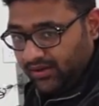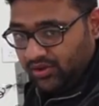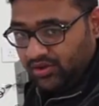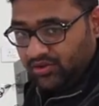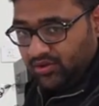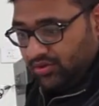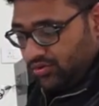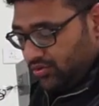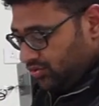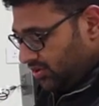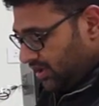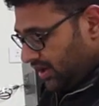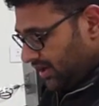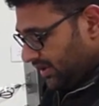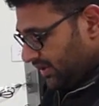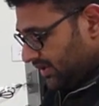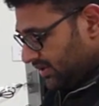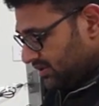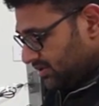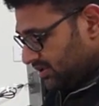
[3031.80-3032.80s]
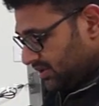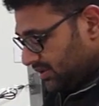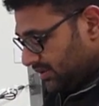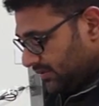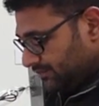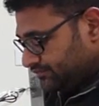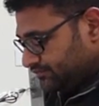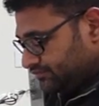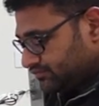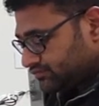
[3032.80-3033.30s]
it to you, I
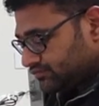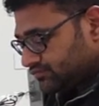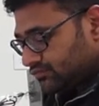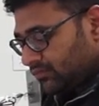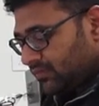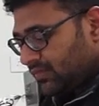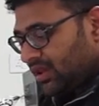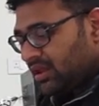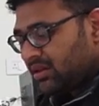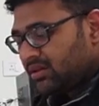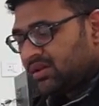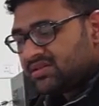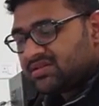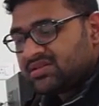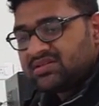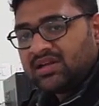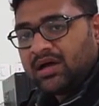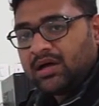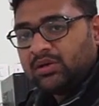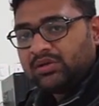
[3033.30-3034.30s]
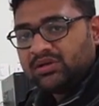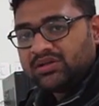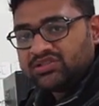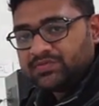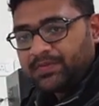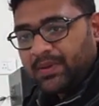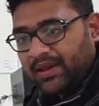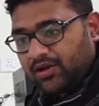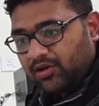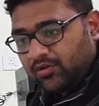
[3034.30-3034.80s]
can this is how a
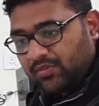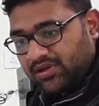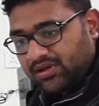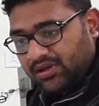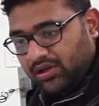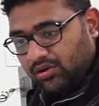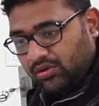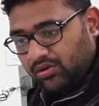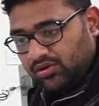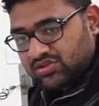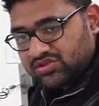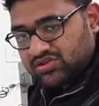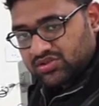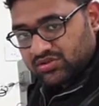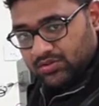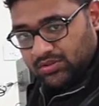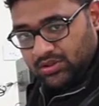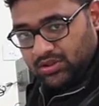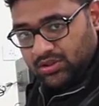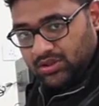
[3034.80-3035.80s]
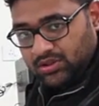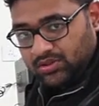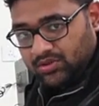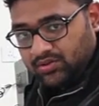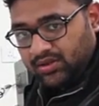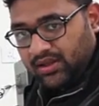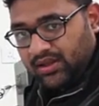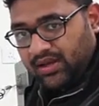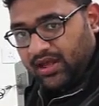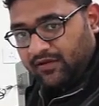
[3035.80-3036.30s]
spirometer looks.
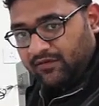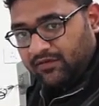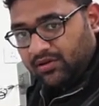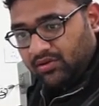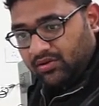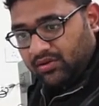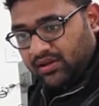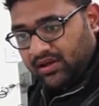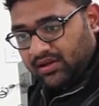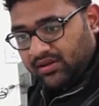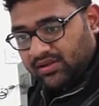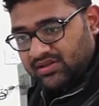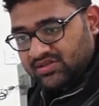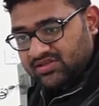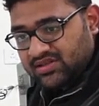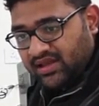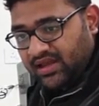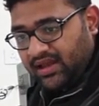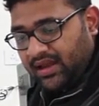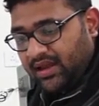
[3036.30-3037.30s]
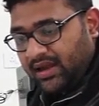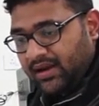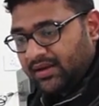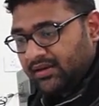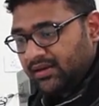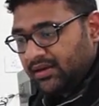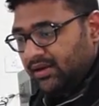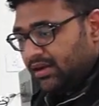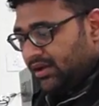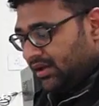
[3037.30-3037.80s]
You can have a look at this,
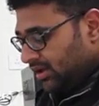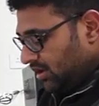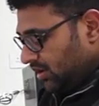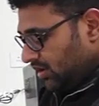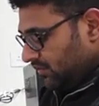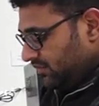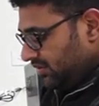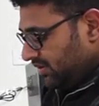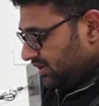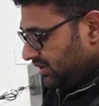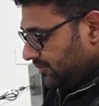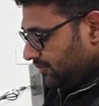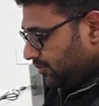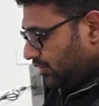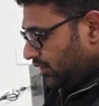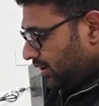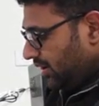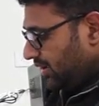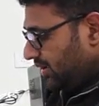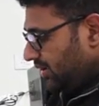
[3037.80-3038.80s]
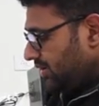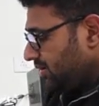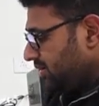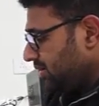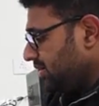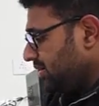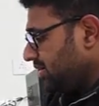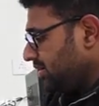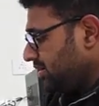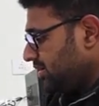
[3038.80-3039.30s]
and we deploy
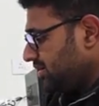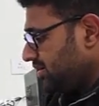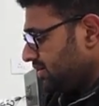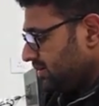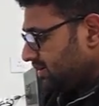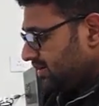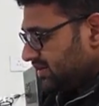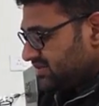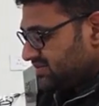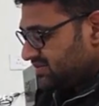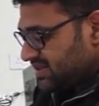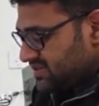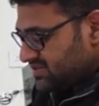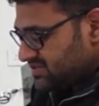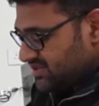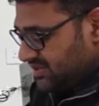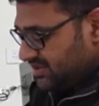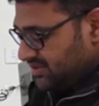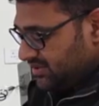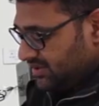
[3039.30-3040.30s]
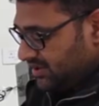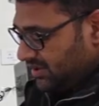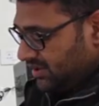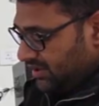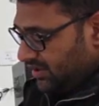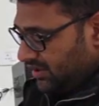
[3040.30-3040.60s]
the sensor